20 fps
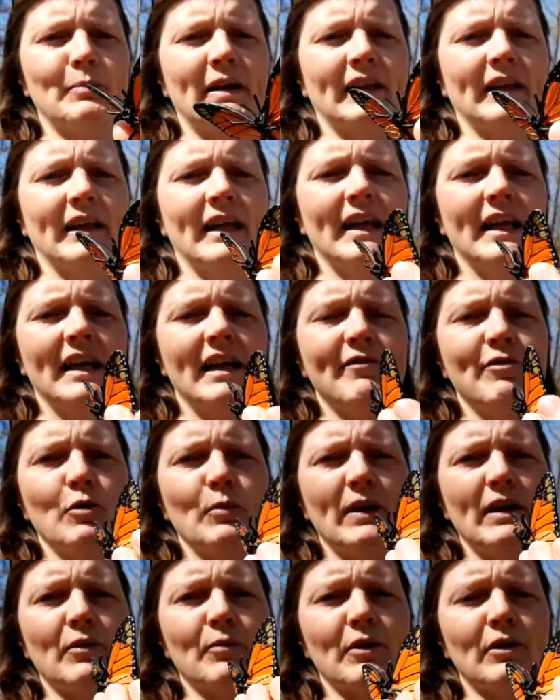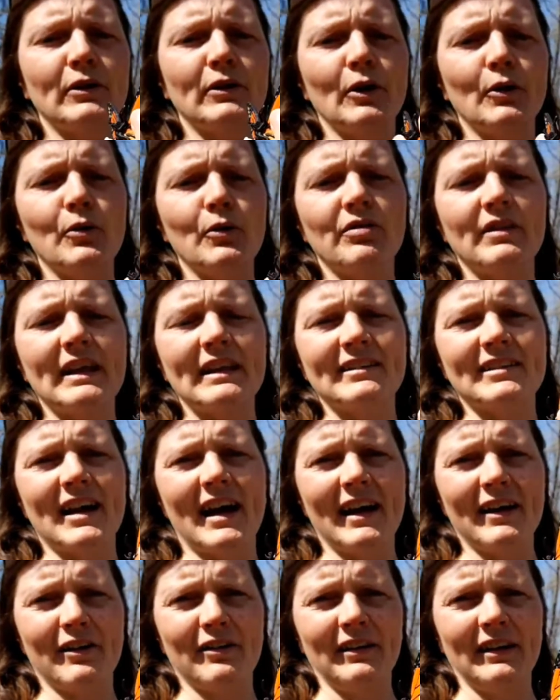but if the wings were closed
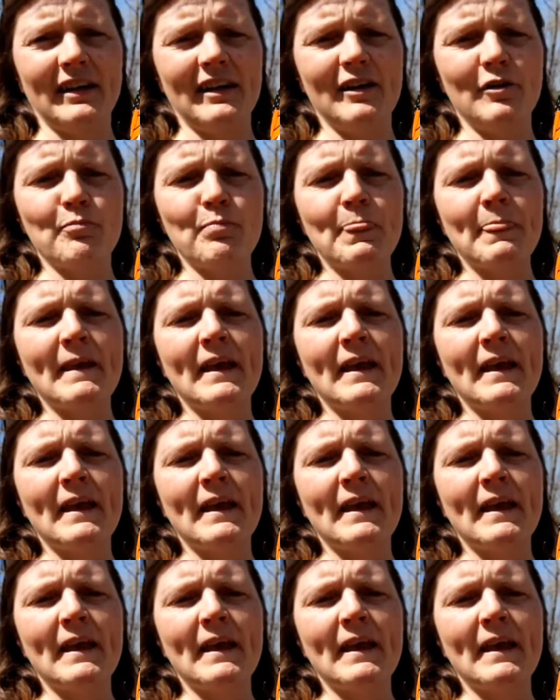entirely,